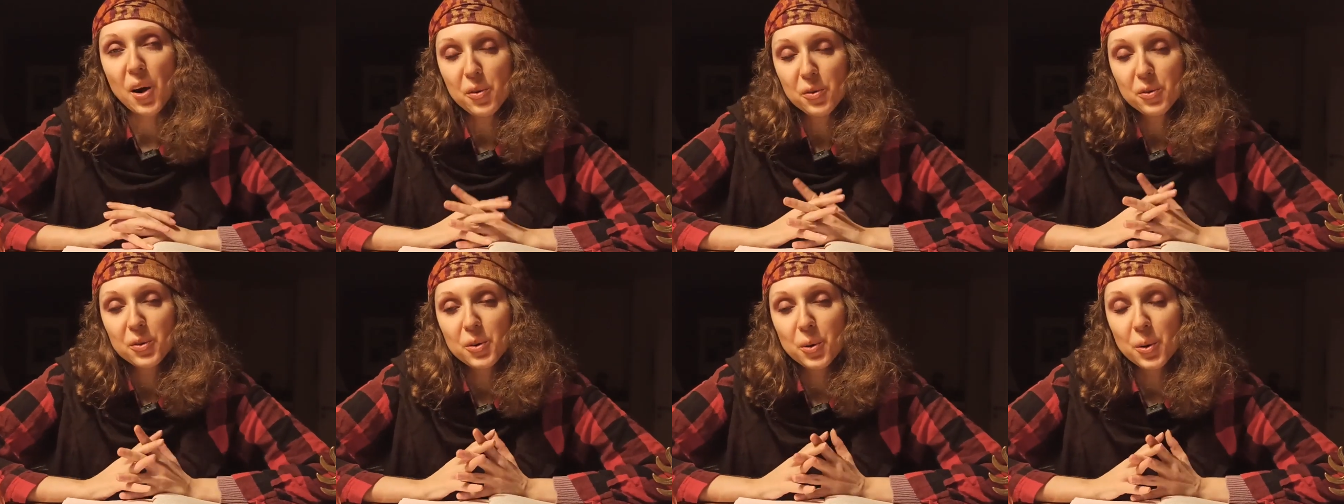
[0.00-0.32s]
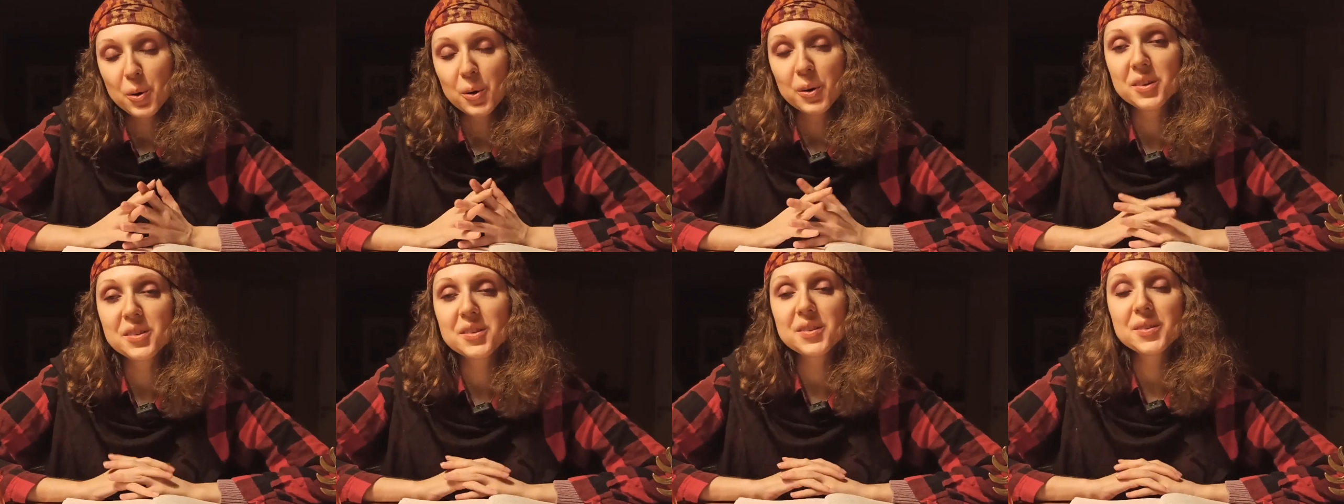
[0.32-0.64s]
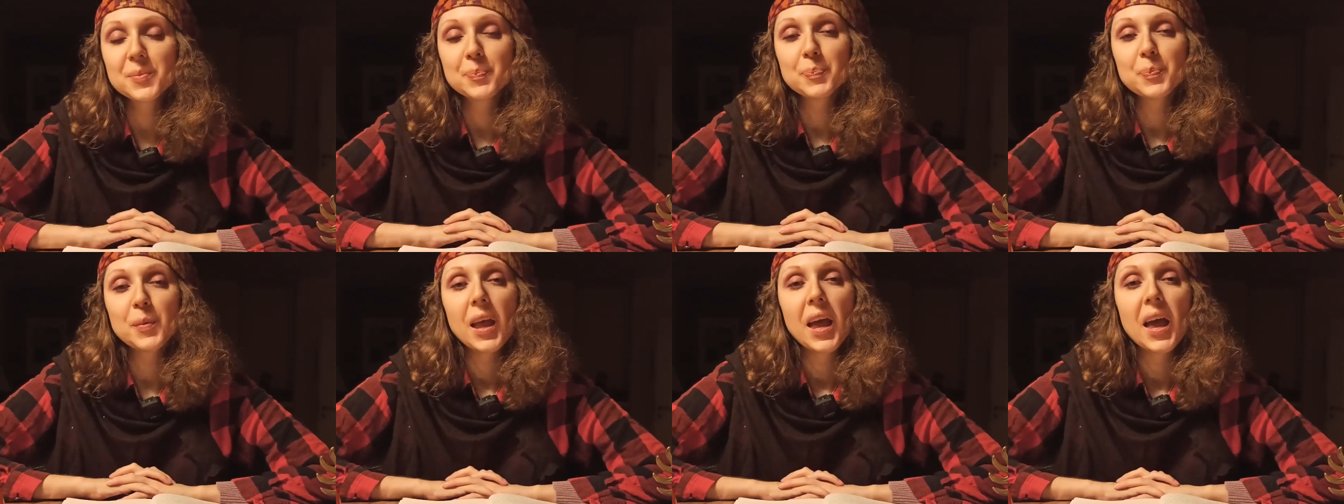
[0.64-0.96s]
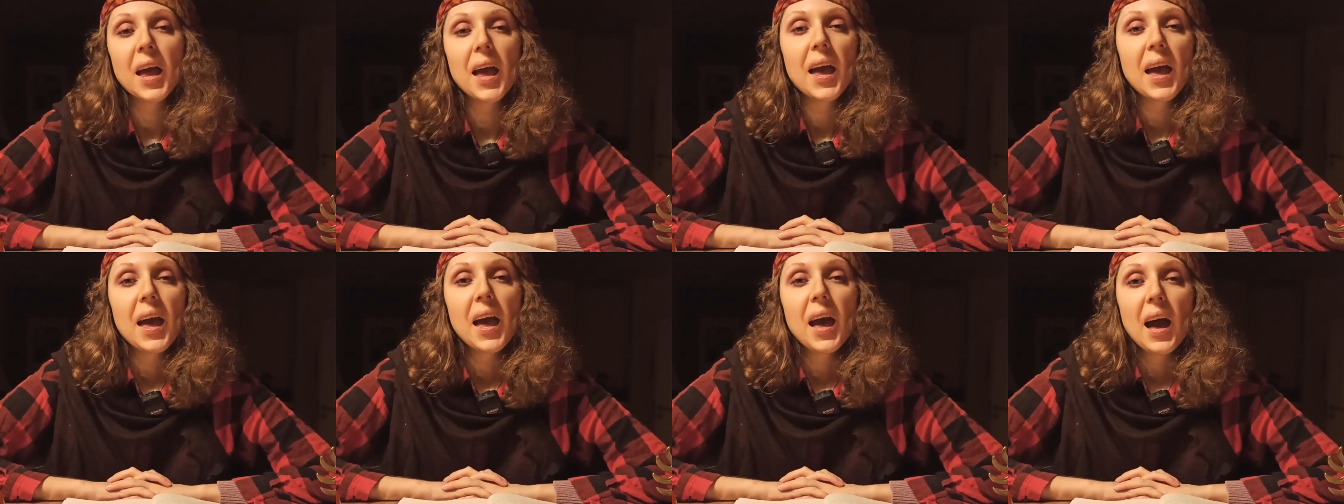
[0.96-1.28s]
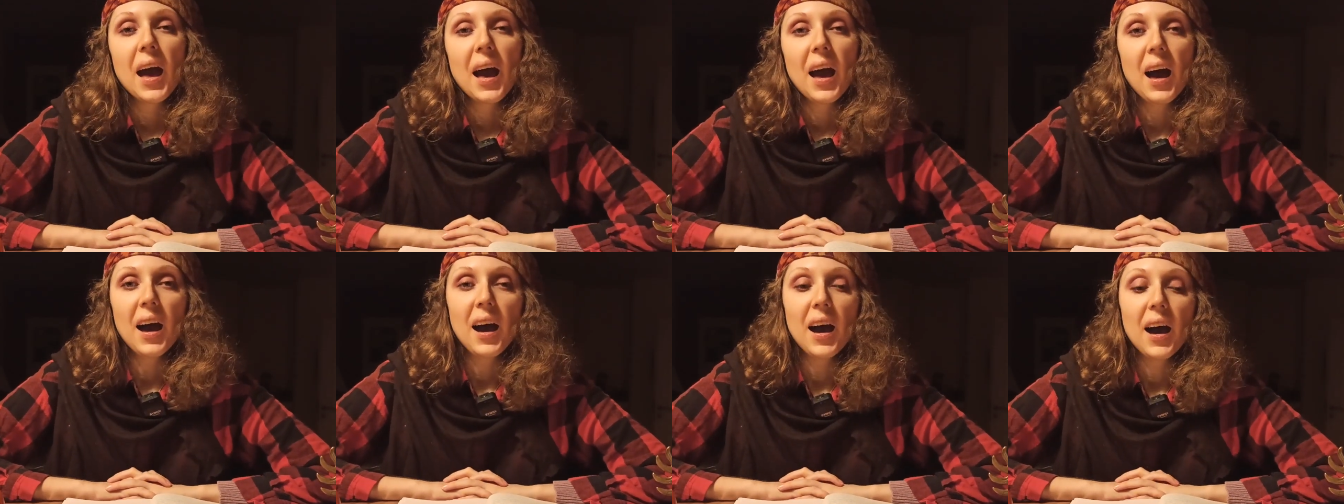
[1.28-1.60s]
of course.
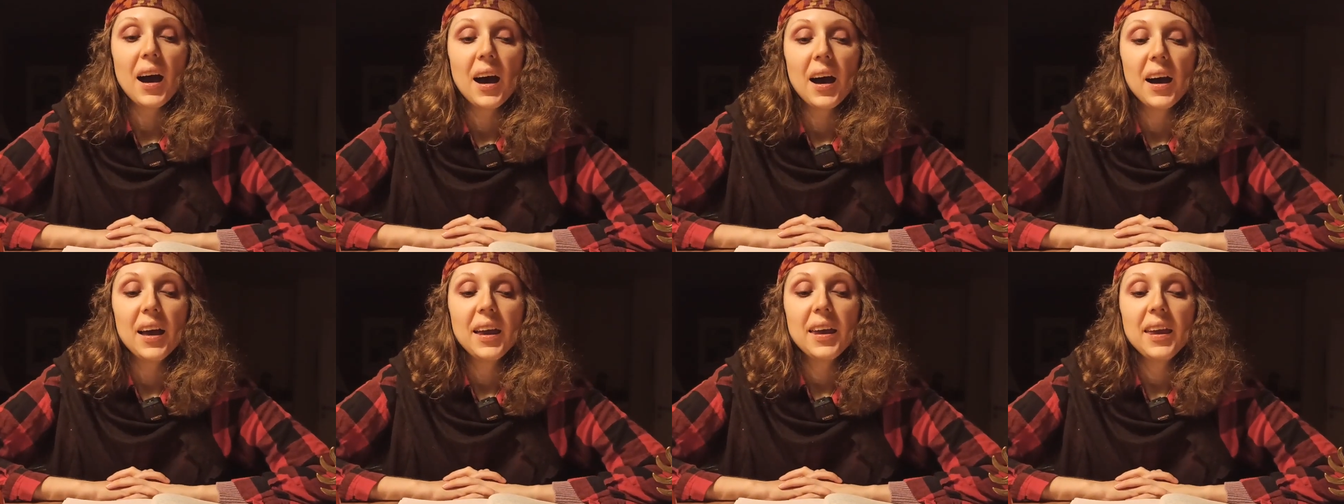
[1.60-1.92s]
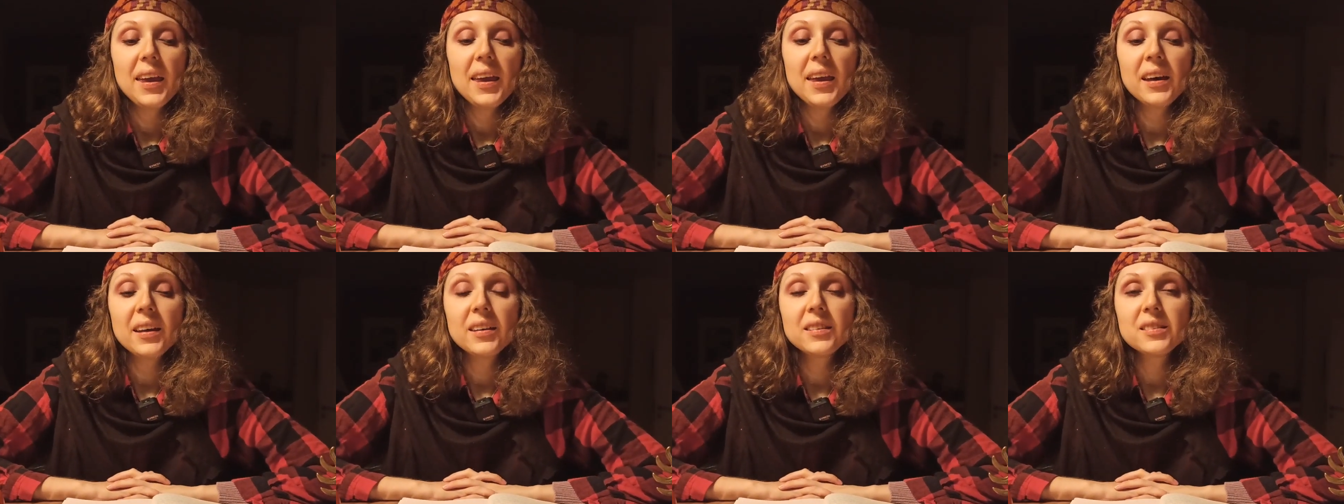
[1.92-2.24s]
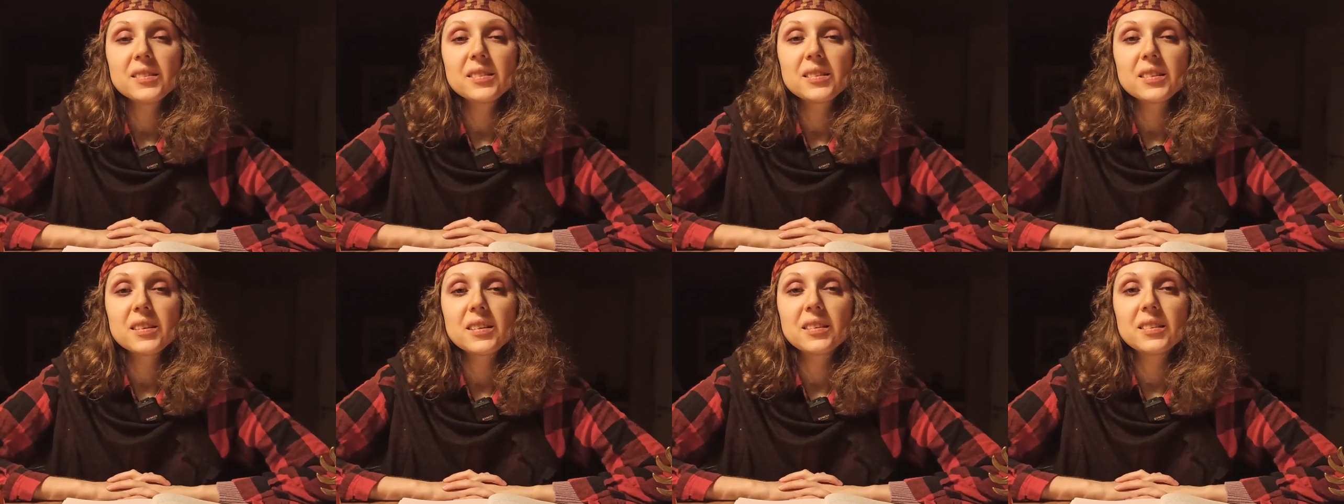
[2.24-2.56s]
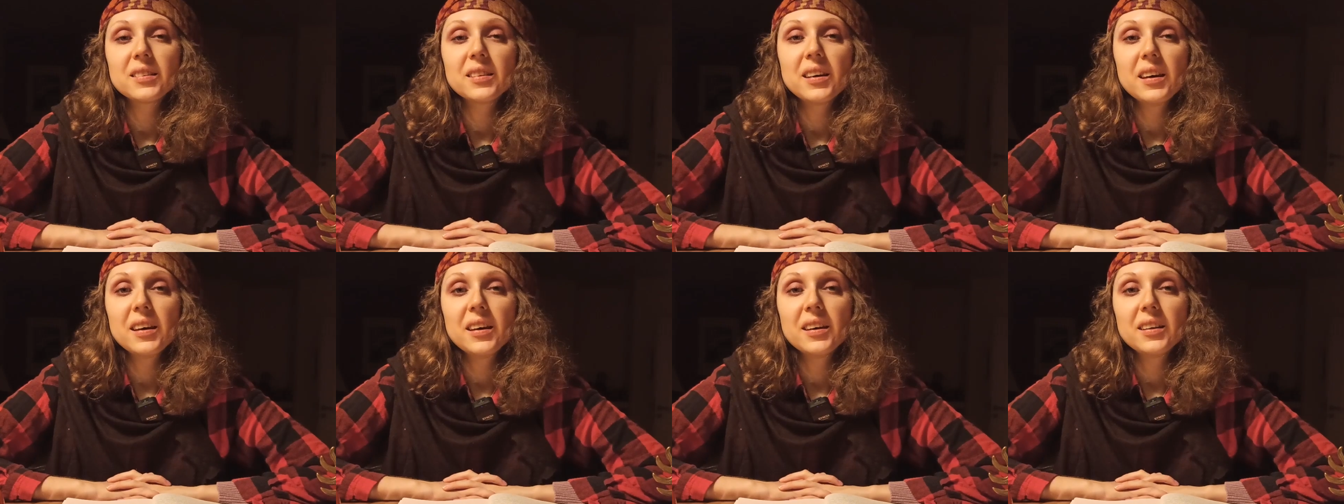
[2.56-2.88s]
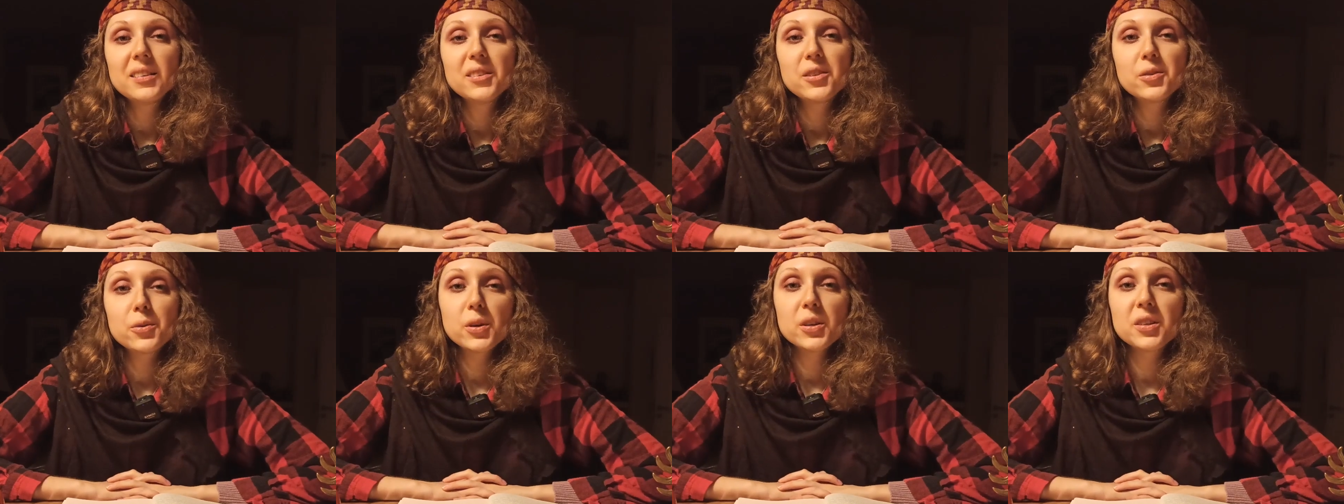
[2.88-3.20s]
And
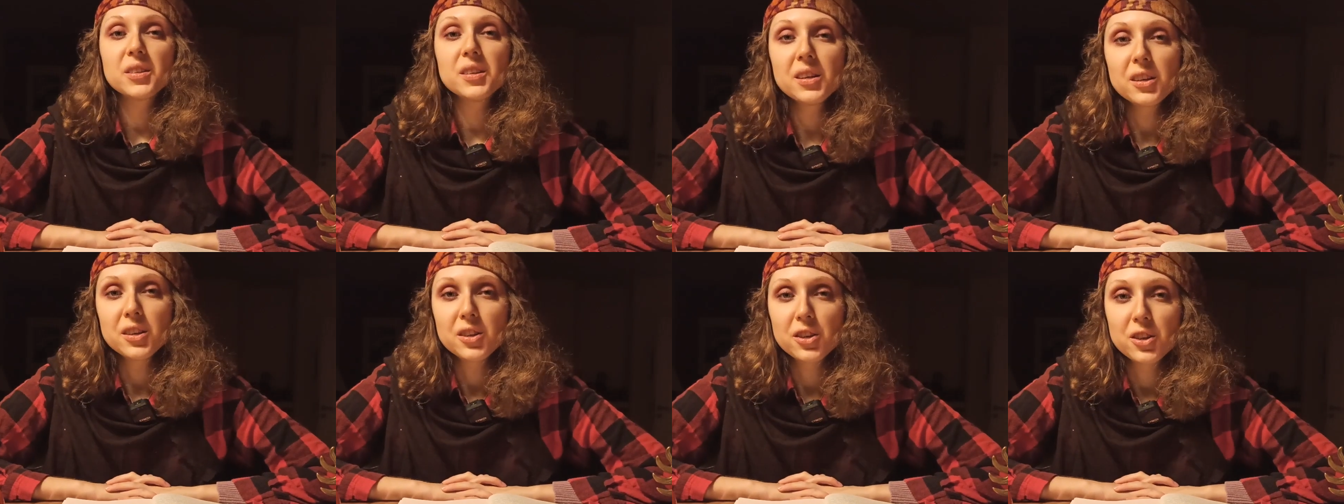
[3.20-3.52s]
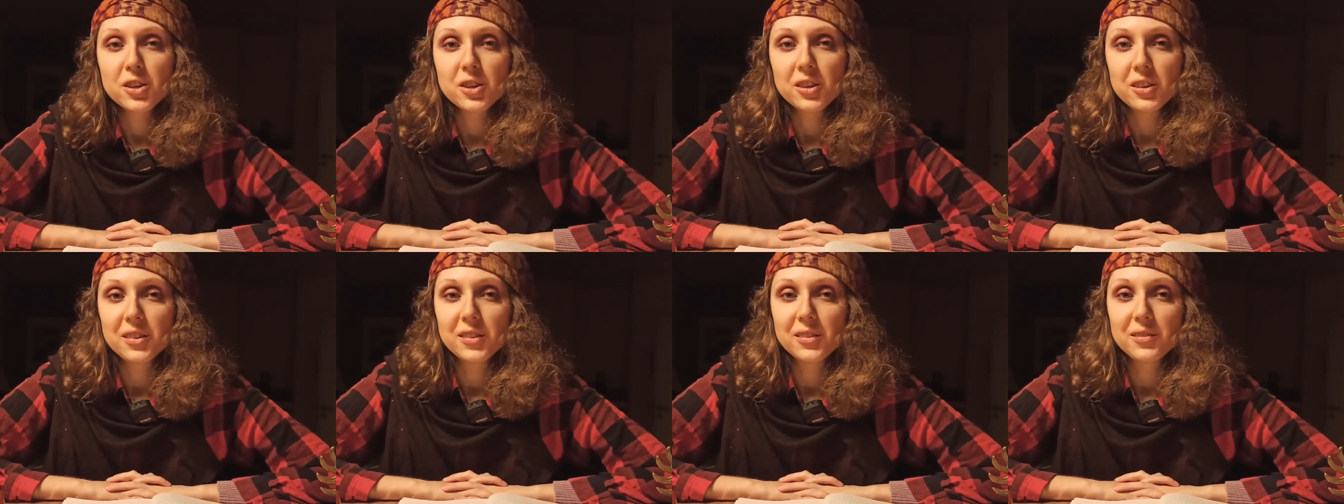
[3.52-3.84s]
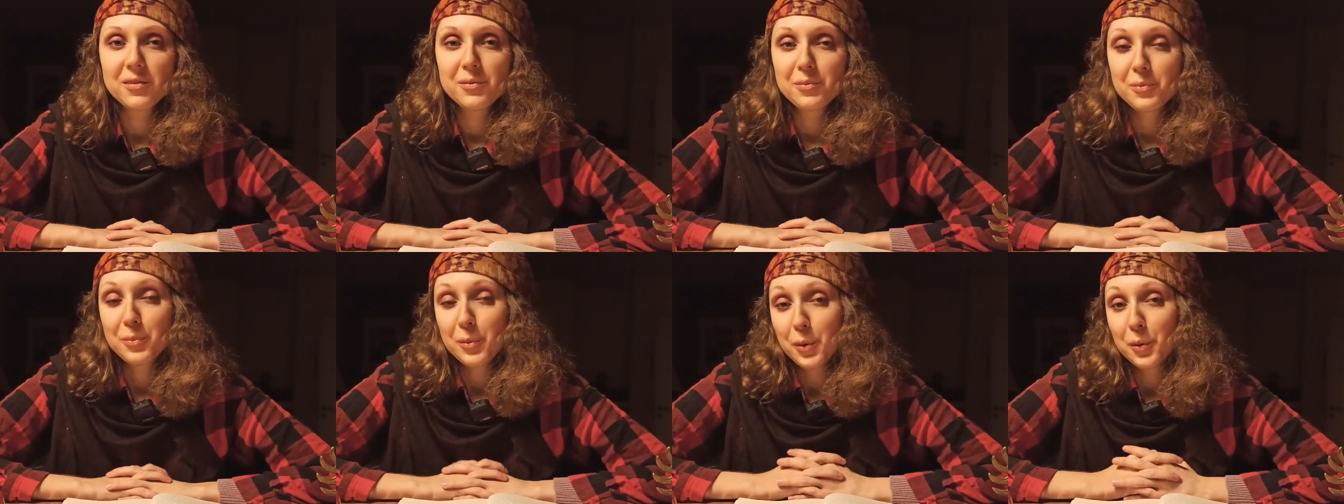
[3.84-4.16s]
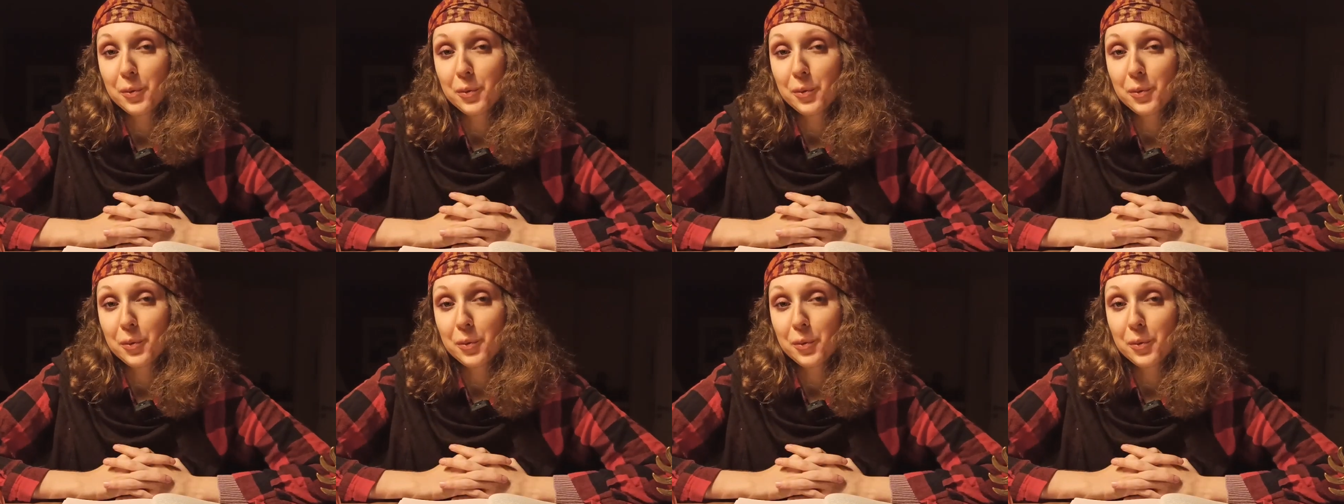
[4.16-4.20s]
the tradition